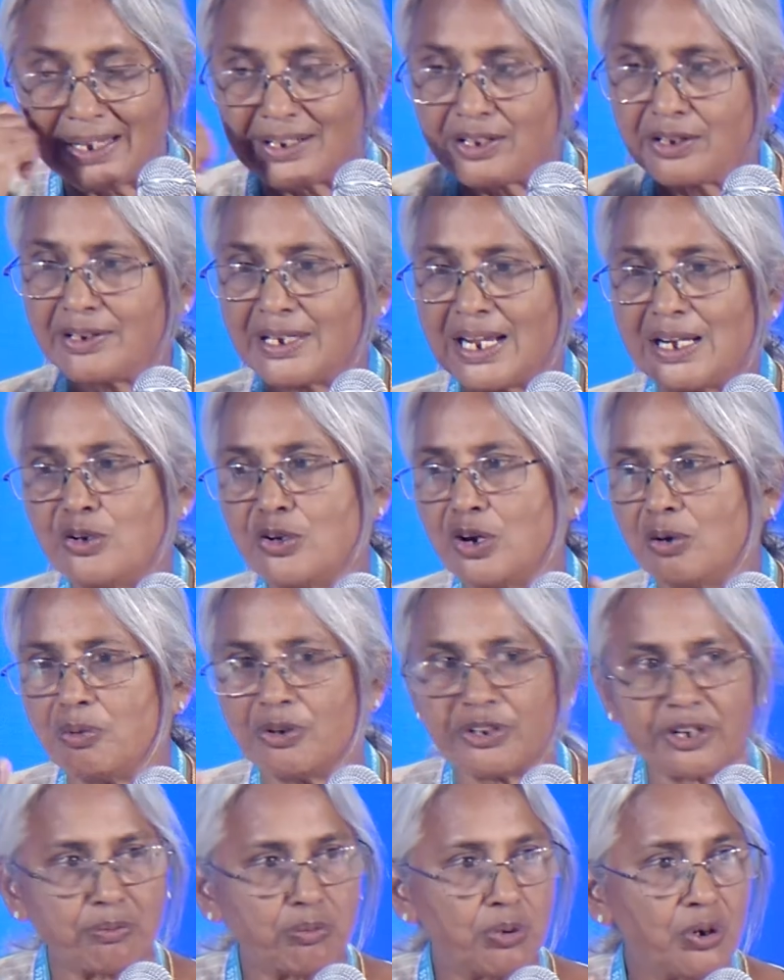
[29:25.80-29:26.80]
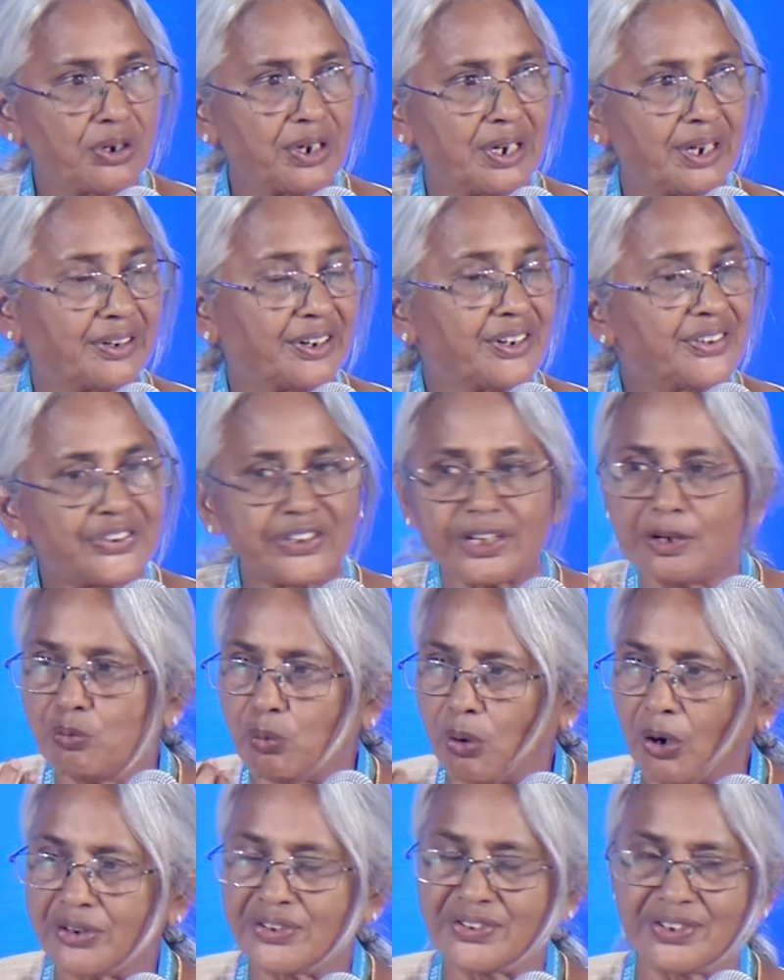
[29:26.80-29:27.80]
tell you about a book, Christy
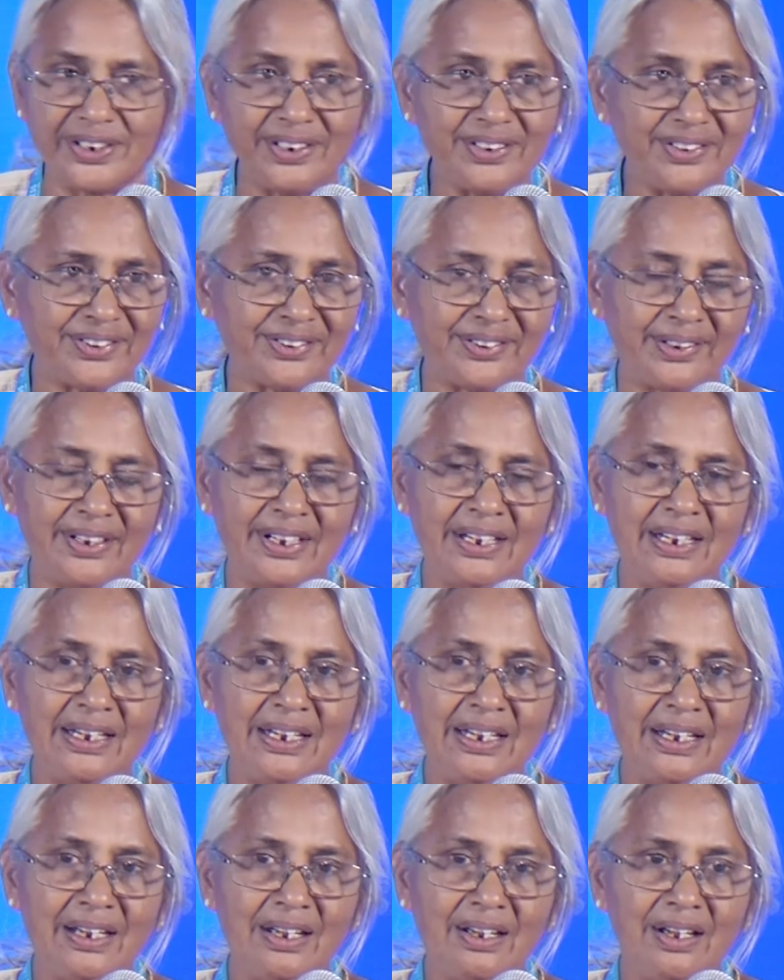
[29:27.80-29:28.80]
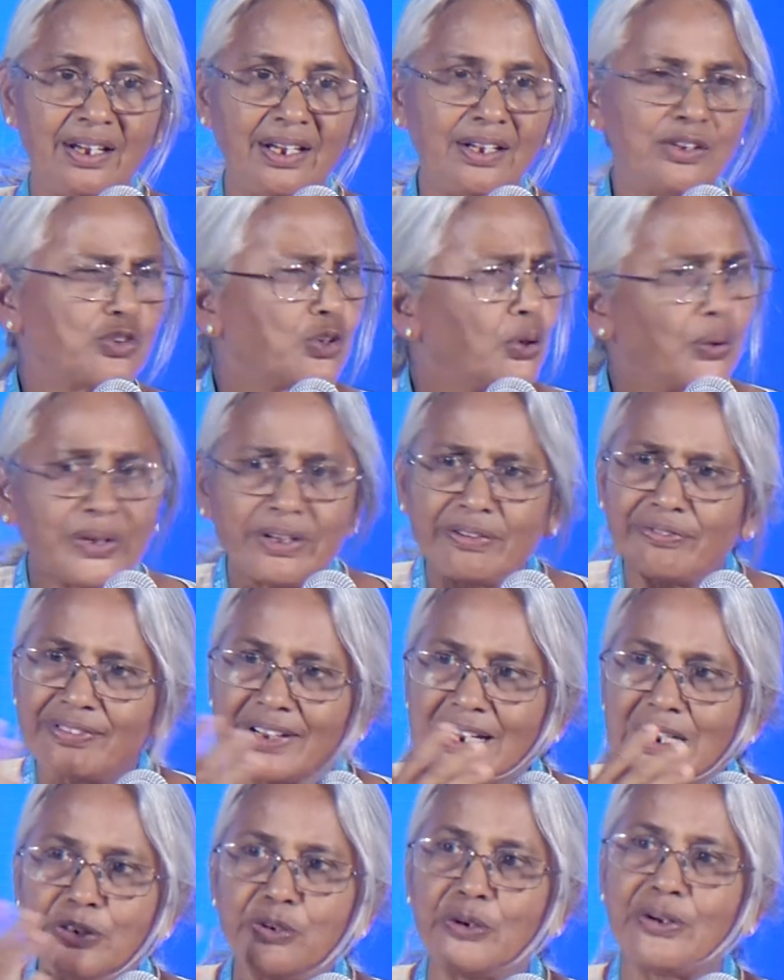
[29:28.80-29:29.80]
Watson's, So
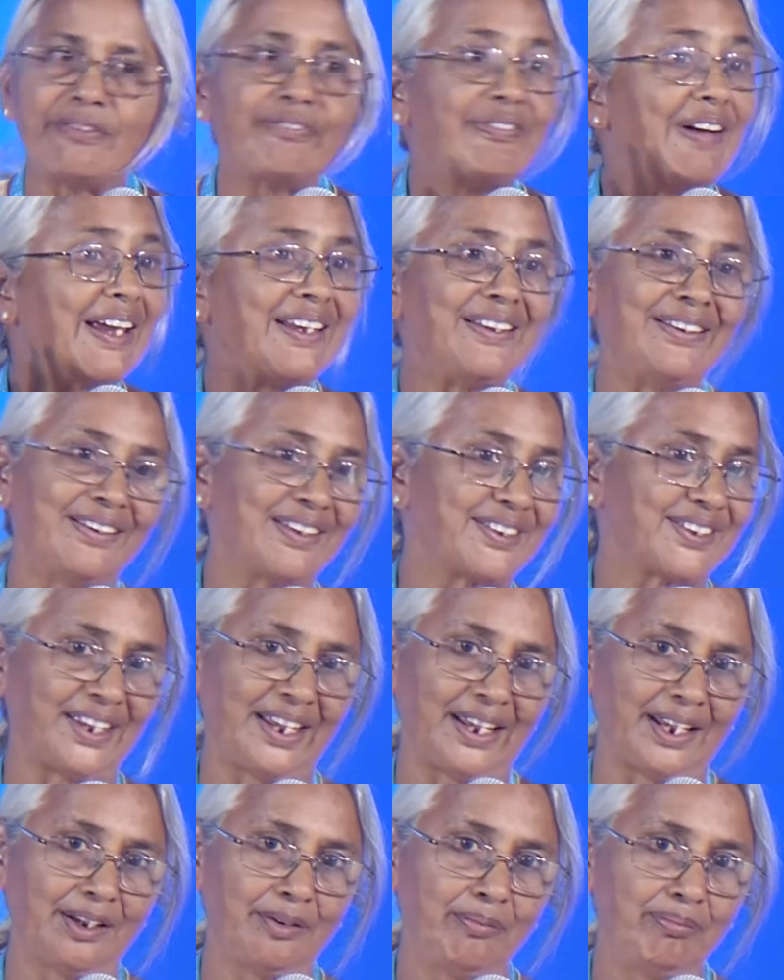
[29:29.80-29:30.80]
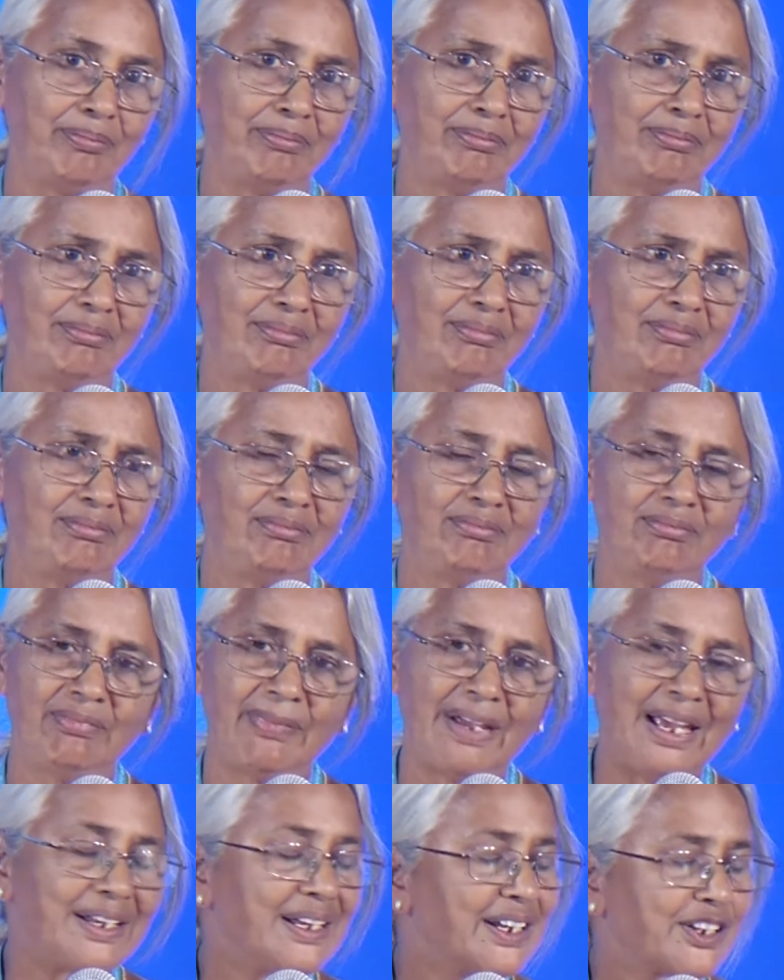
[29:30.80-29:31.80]
Difficult to Define Nursing.
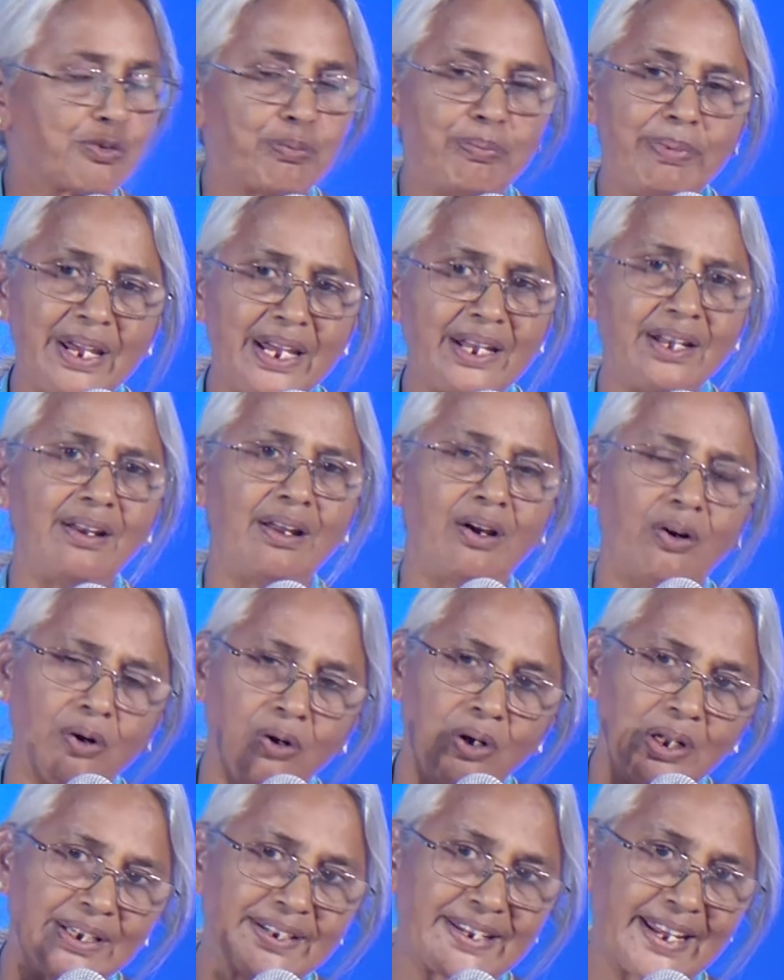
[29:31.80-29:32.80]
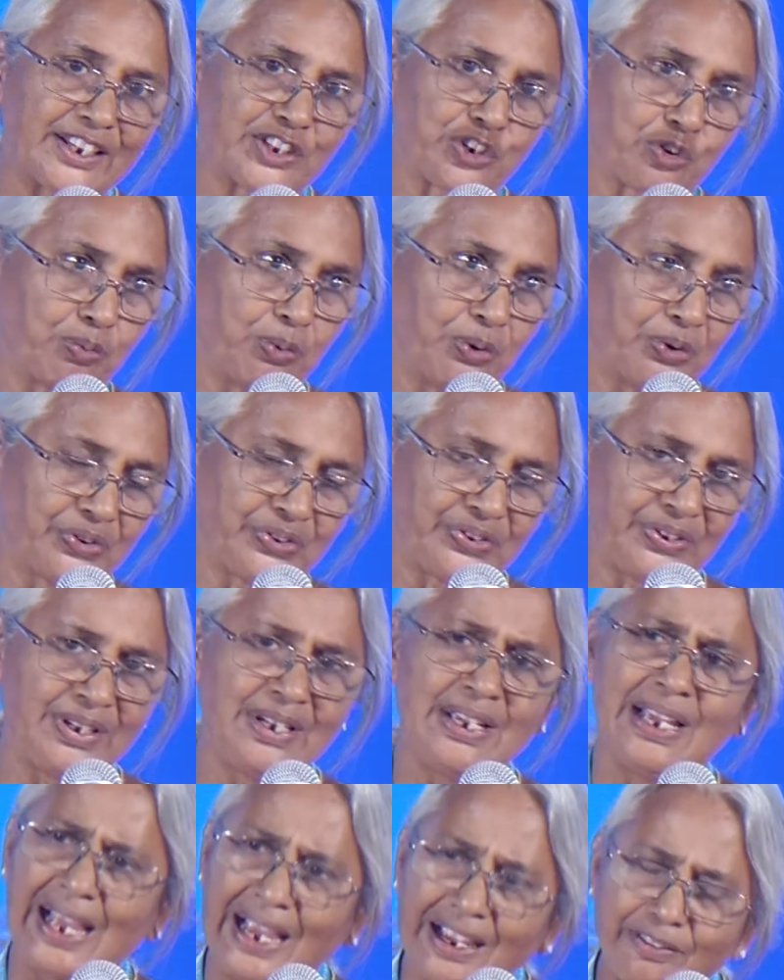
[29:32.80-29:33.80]
And it's been all textbooks
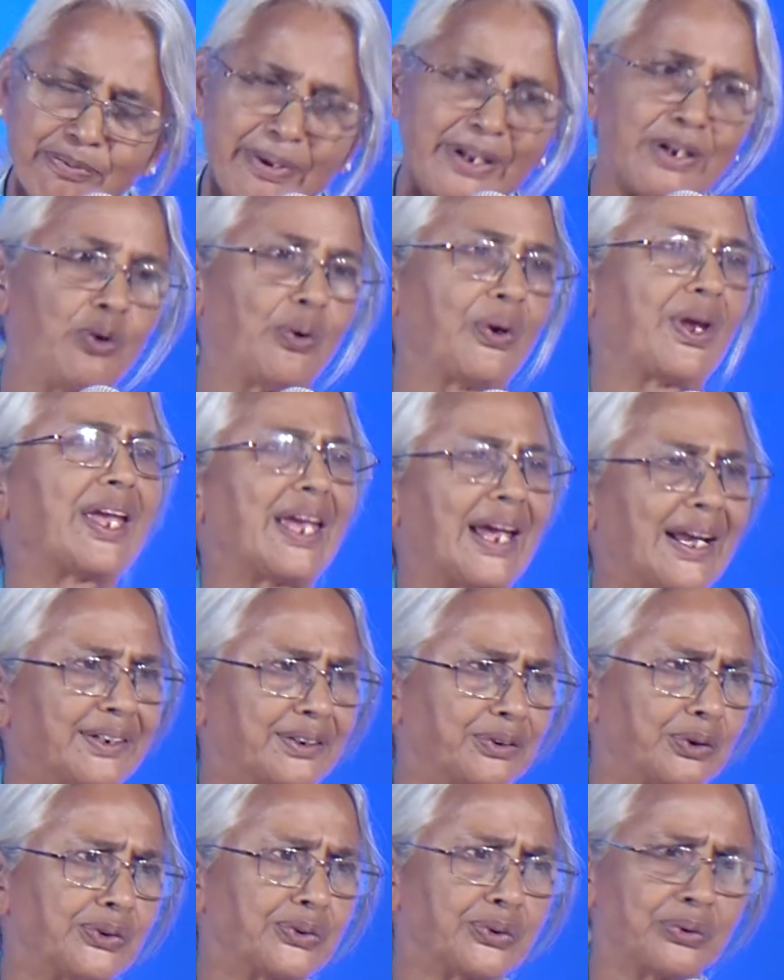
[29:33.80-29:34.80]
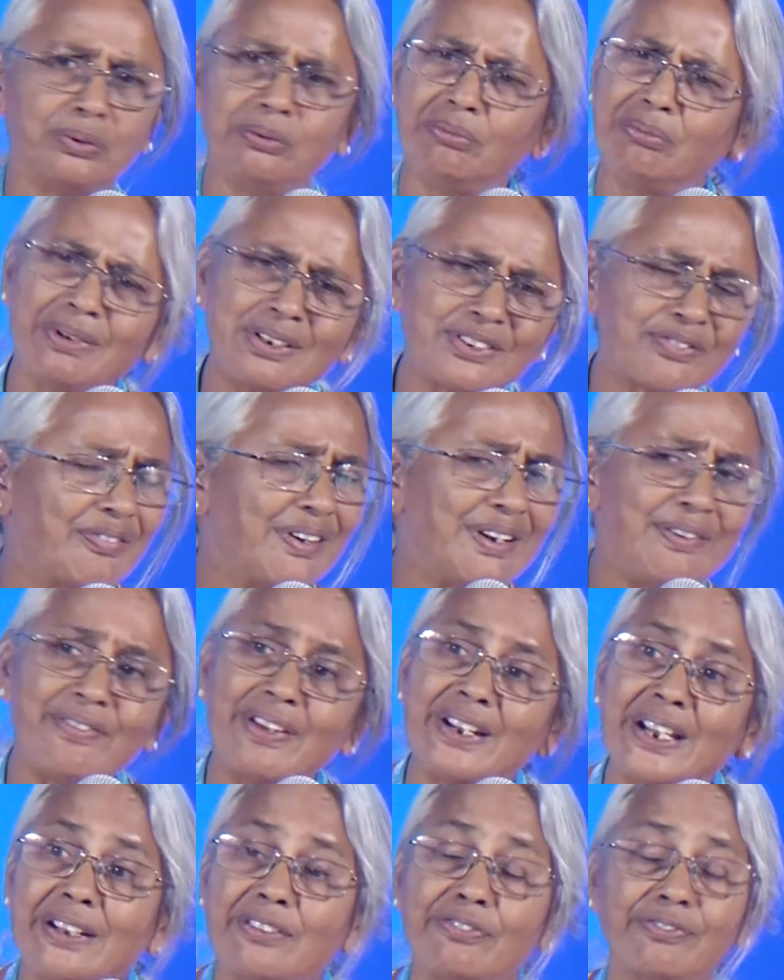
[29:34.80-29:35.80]
I've been looking at also. It's very,
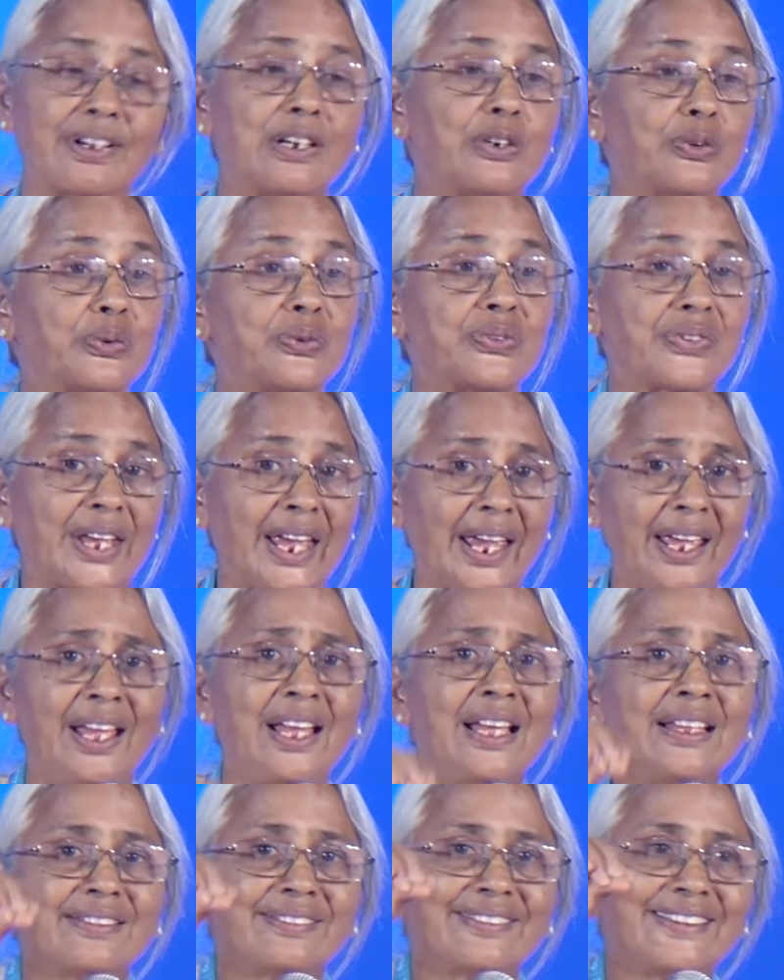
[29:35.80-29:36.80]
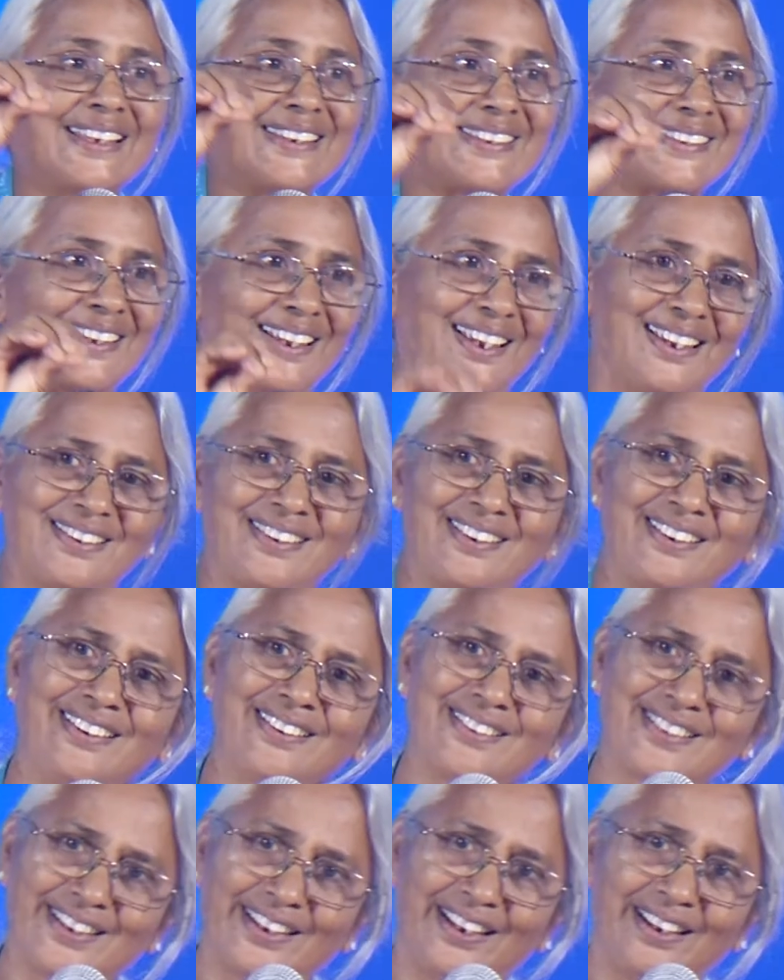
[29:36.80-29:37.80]
very difficult to say, this is
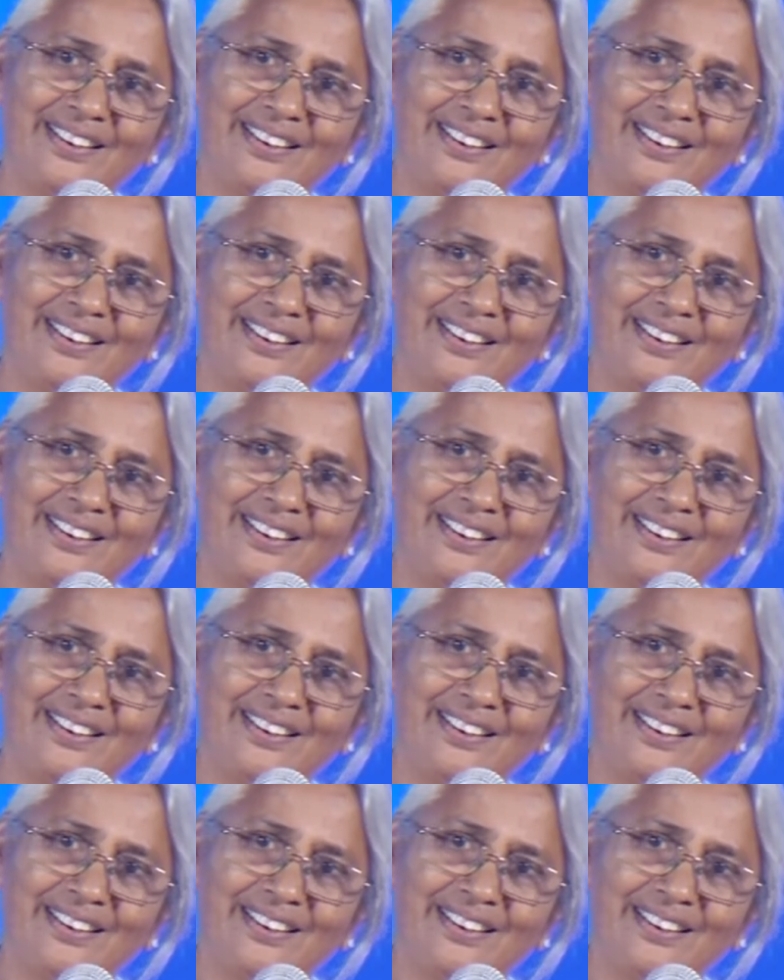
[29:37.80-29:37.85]
nursing.